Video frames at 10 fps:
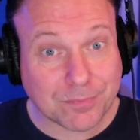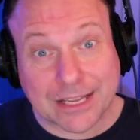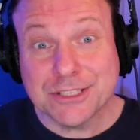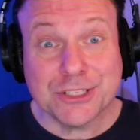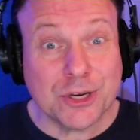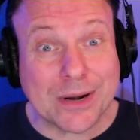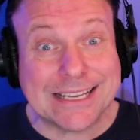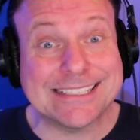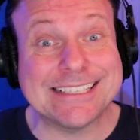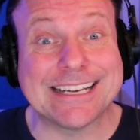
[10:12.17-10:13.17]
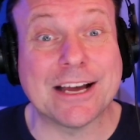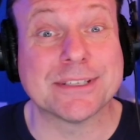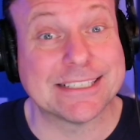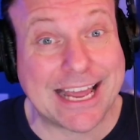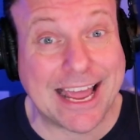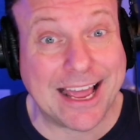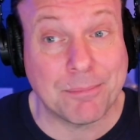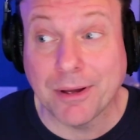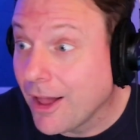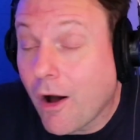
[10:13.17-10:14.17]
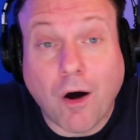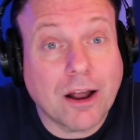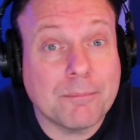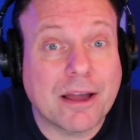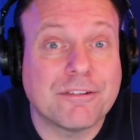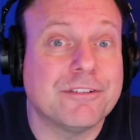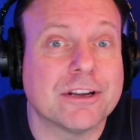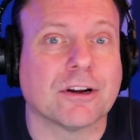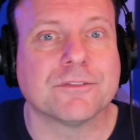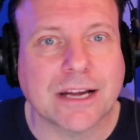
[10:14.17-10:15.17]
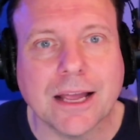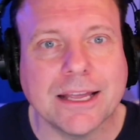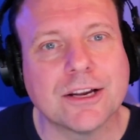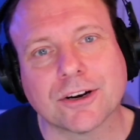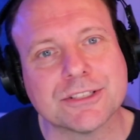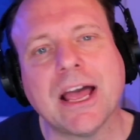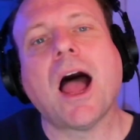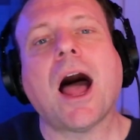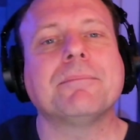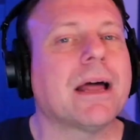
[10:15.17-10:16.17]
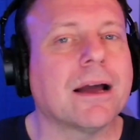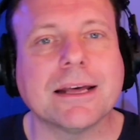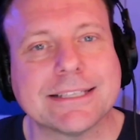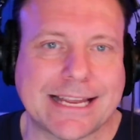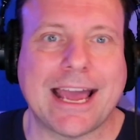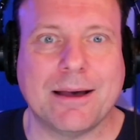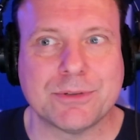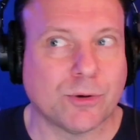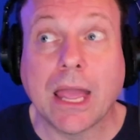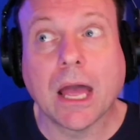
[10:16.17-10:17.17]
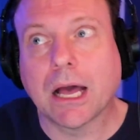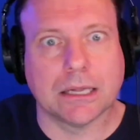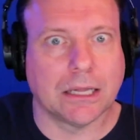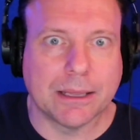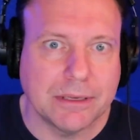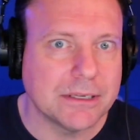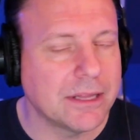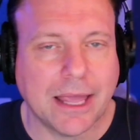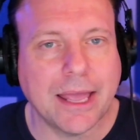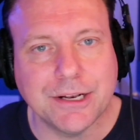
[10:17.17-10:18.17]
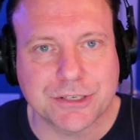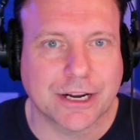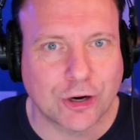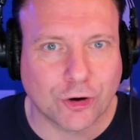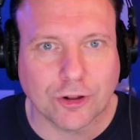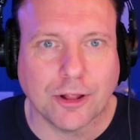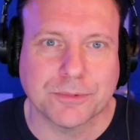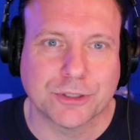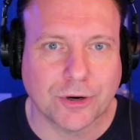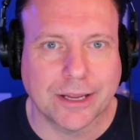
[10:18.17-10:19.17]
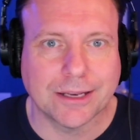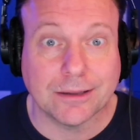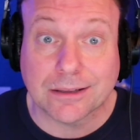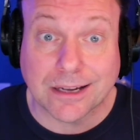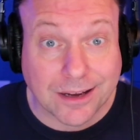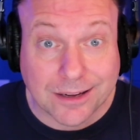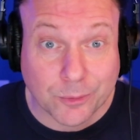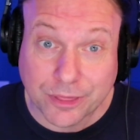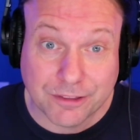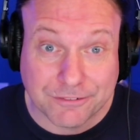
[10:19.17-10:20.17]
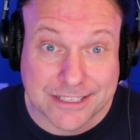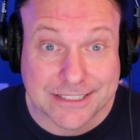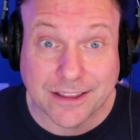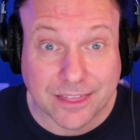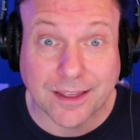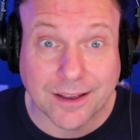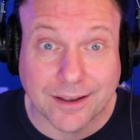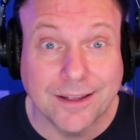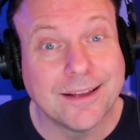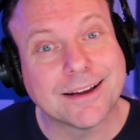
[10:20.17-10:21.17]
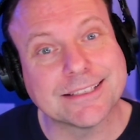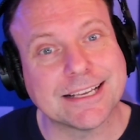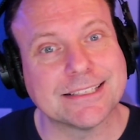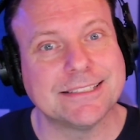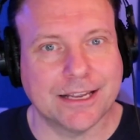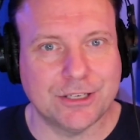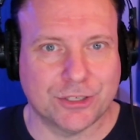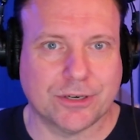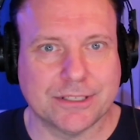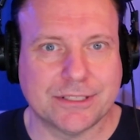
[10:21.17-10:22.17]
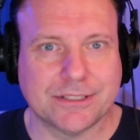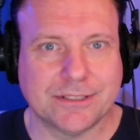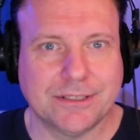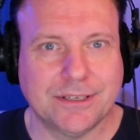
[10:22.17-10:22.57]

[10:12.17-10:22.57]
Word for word: And so when I sit down to tap on my fear of tigers, I'm not going to tap. So I climb into the cage and I curl up to try and get a little cuddle with the fuzzy thing because that's dangerous.